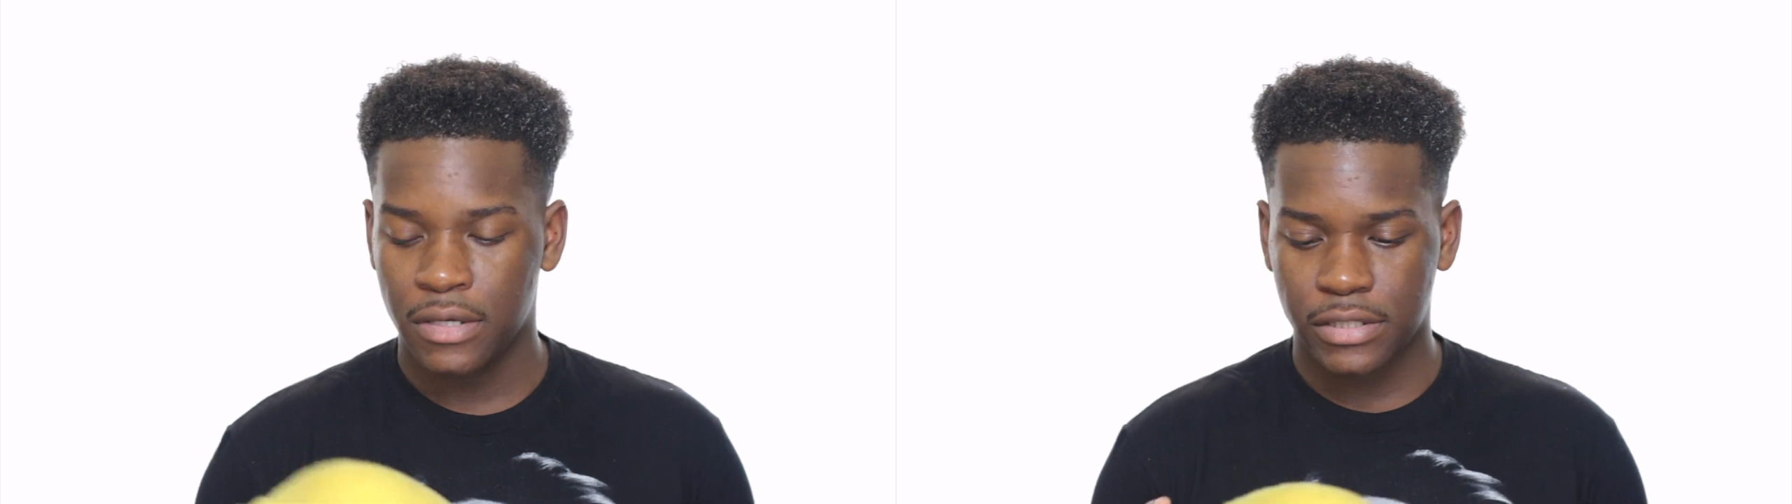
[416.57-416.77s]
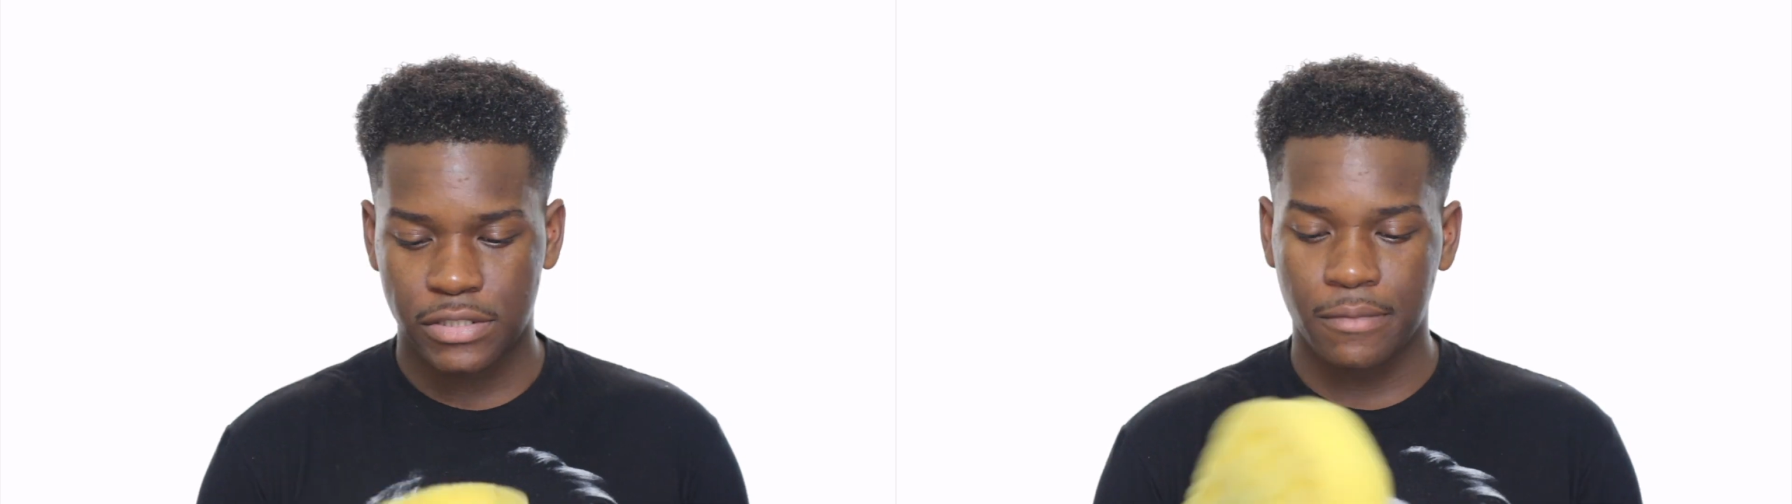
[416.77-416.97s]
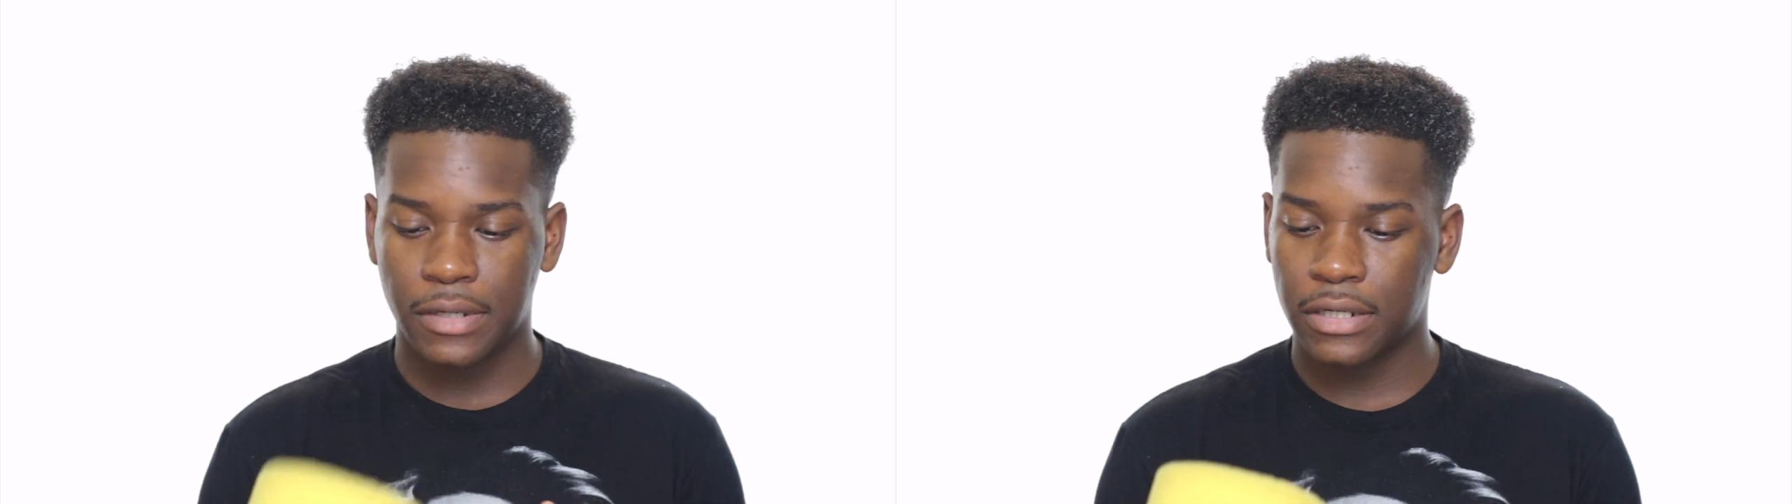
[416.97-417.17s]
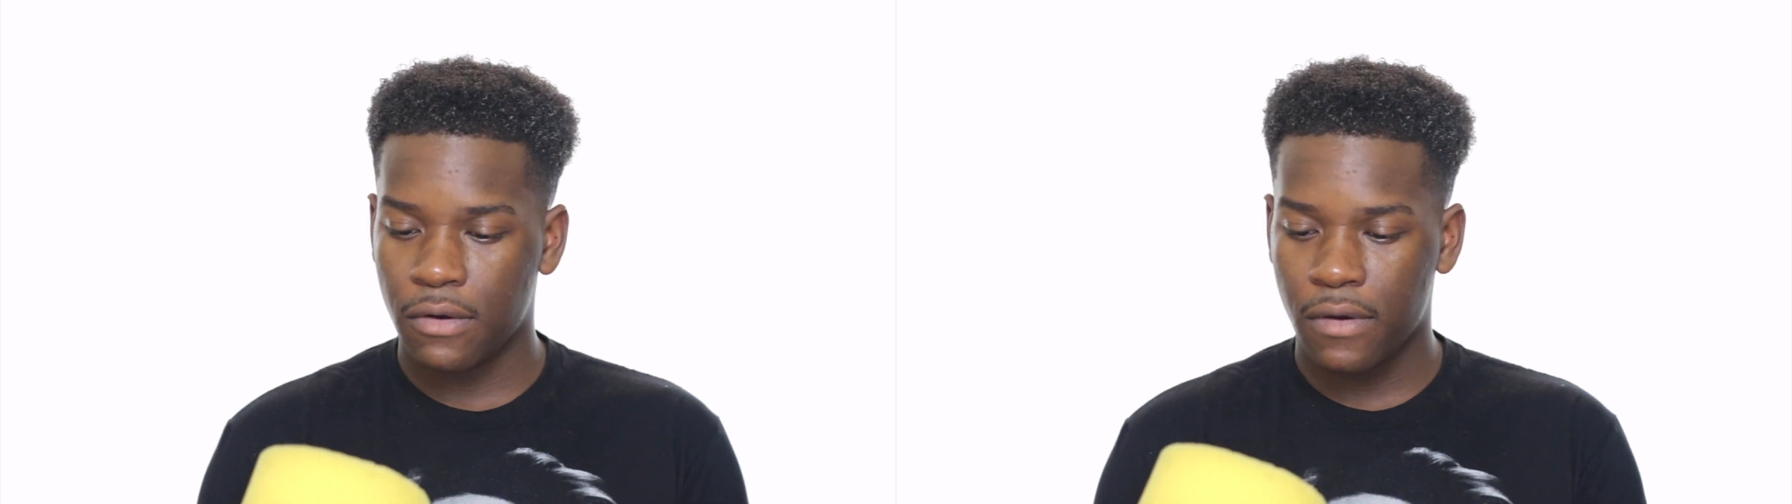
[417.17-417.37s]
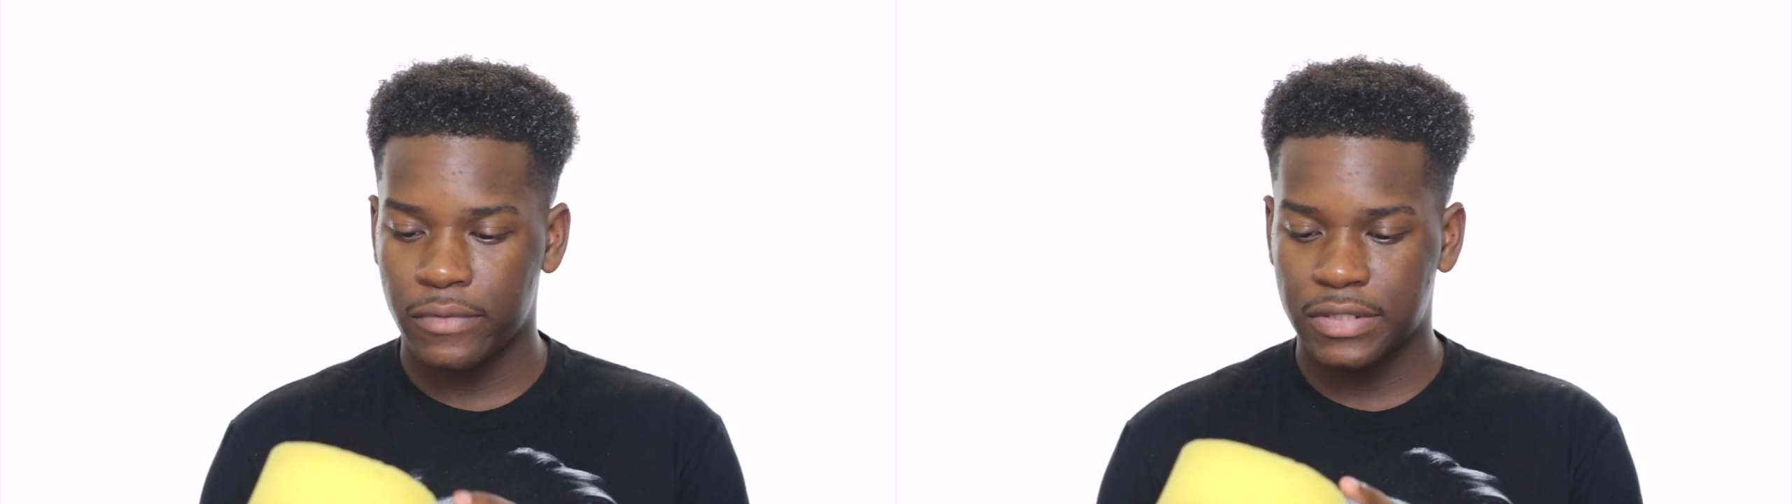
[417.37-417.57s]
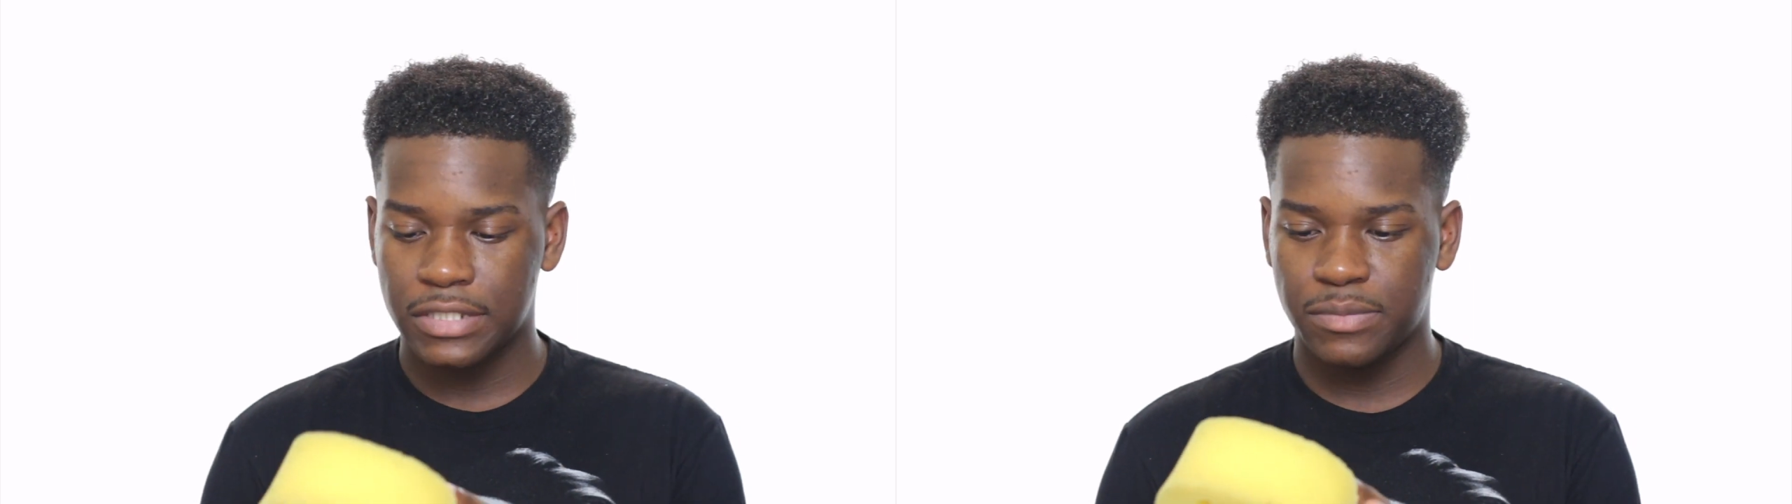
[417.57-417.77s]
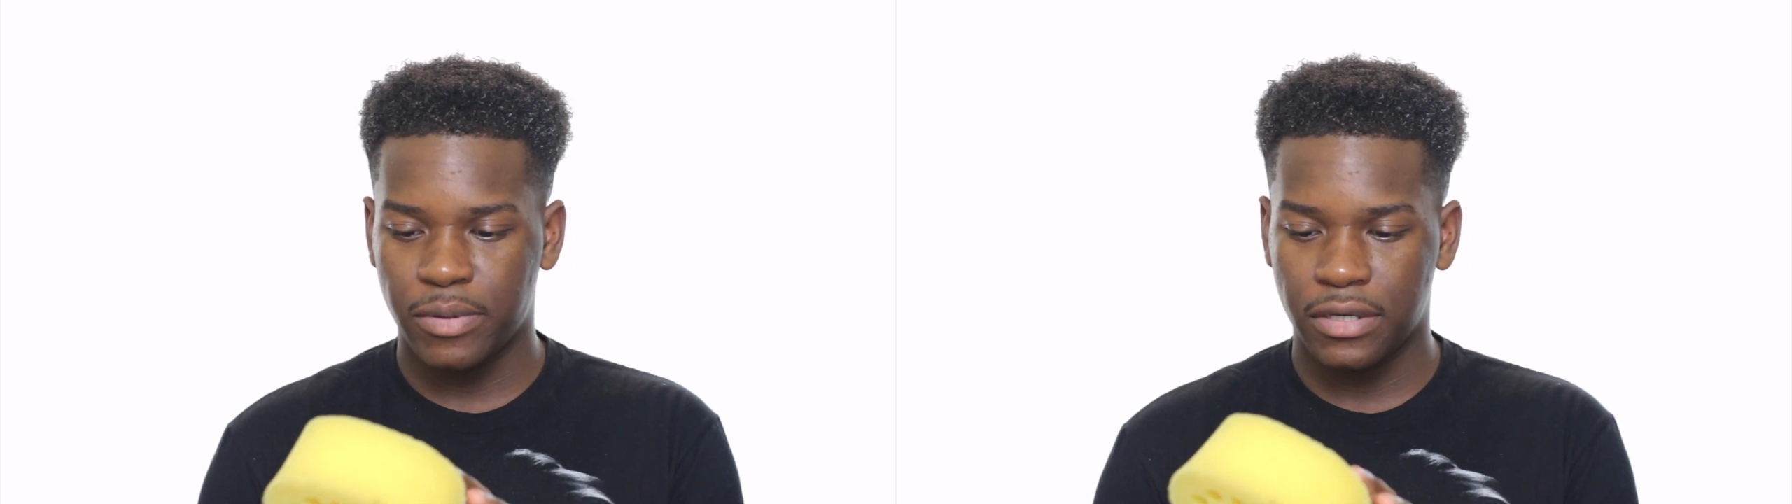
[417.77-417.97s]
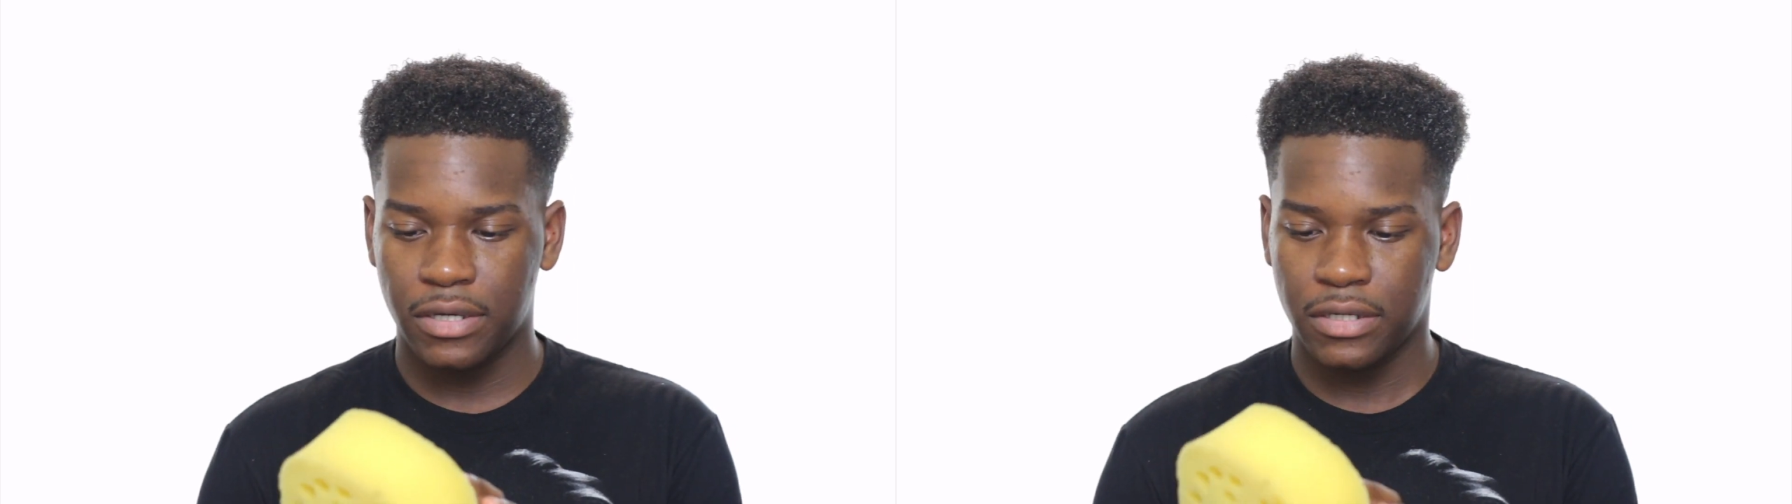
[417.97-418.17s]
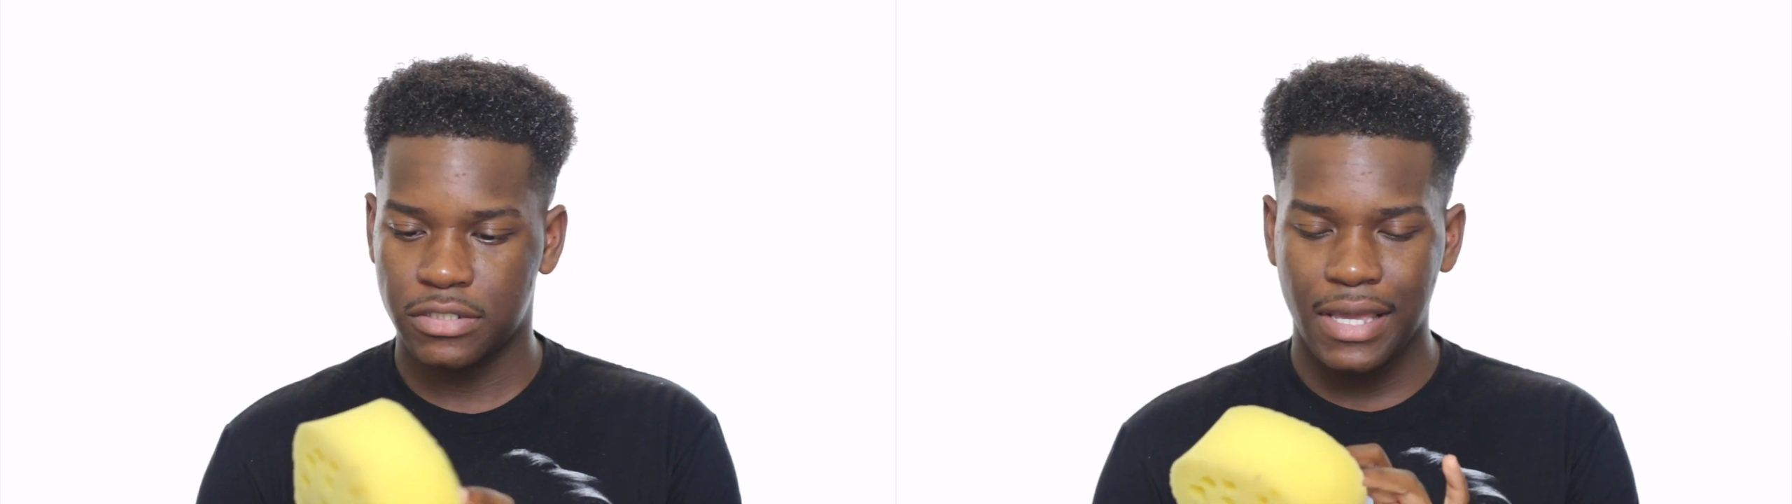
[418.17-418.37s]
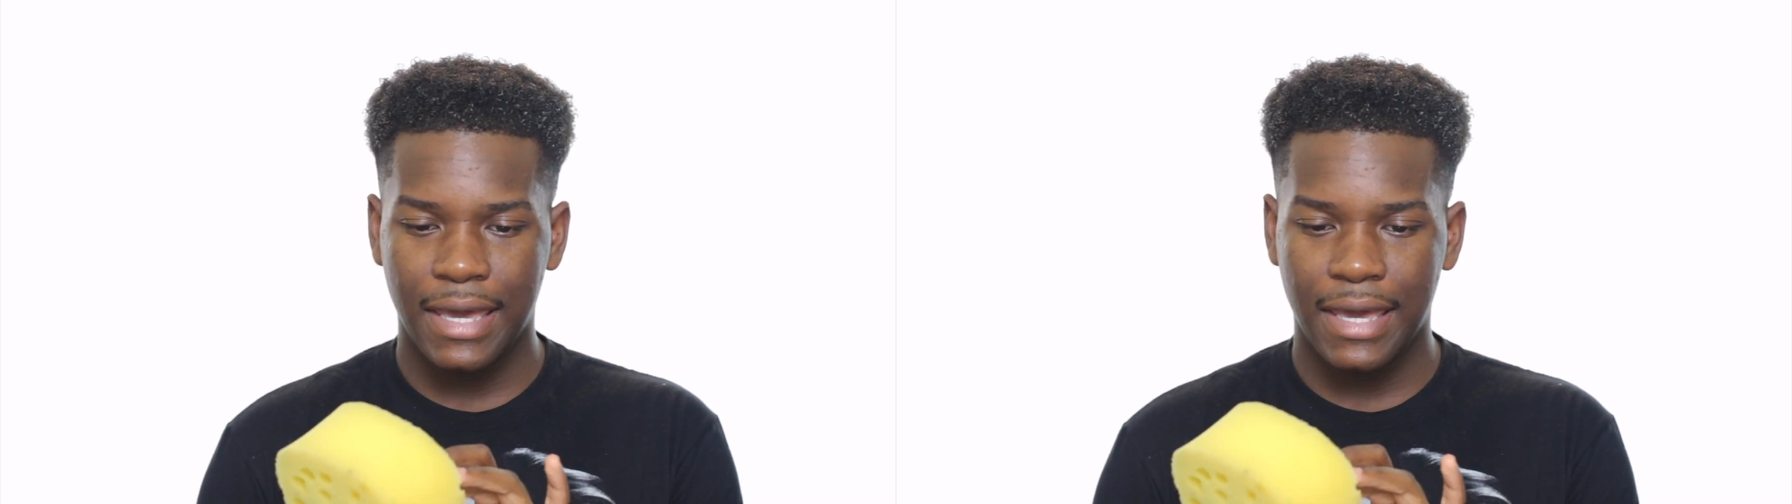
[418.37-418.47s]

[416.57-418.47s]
So I'm gonna go in with this sponge